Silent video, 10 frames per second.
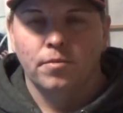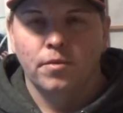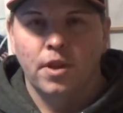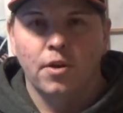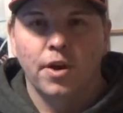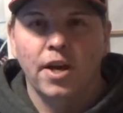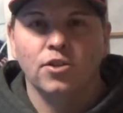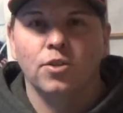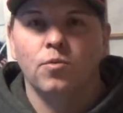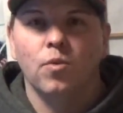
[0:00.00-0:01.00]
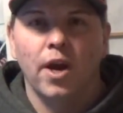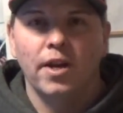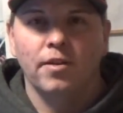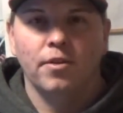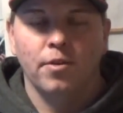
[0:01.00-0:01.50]
They don't actually
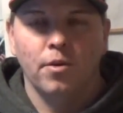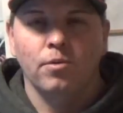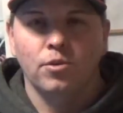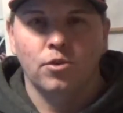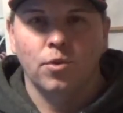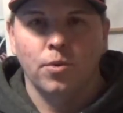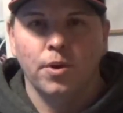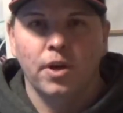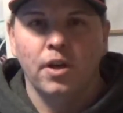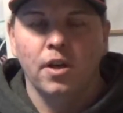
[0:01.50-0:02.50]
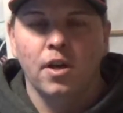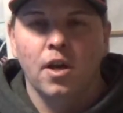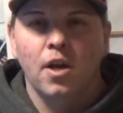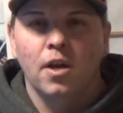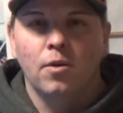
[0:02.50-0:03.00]
write their own story
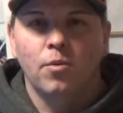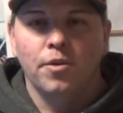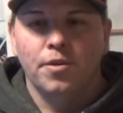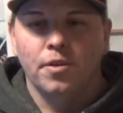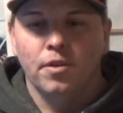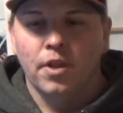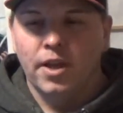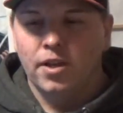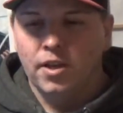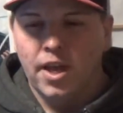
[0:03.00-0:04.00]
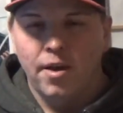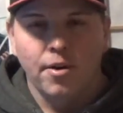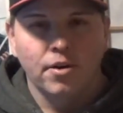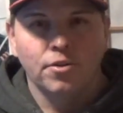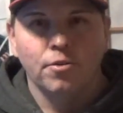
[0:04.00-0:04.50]
with like a
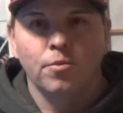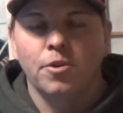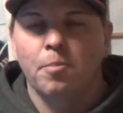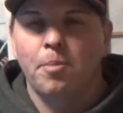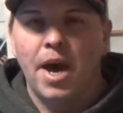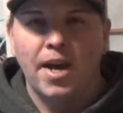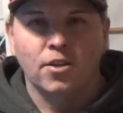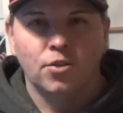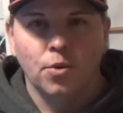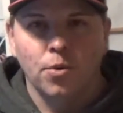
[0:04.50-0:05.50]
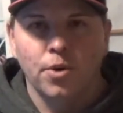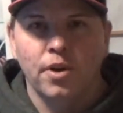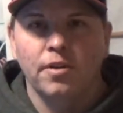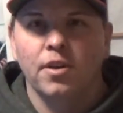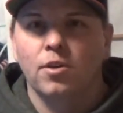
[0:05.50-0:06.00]
character with a
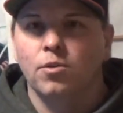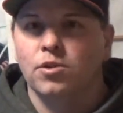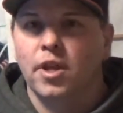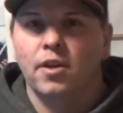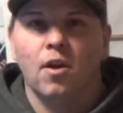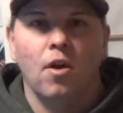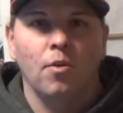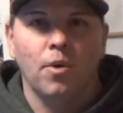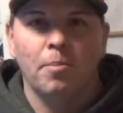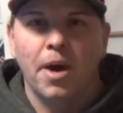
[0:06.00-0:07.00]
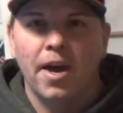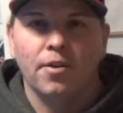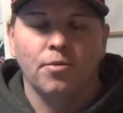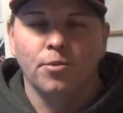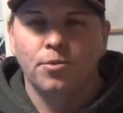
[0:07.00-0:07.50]
backstory that goes like all the way
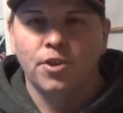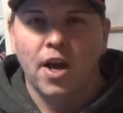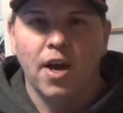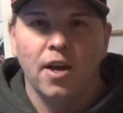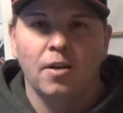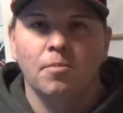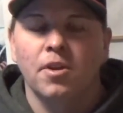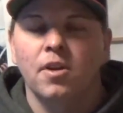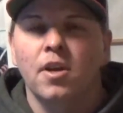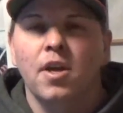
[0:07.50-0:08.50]
back through time and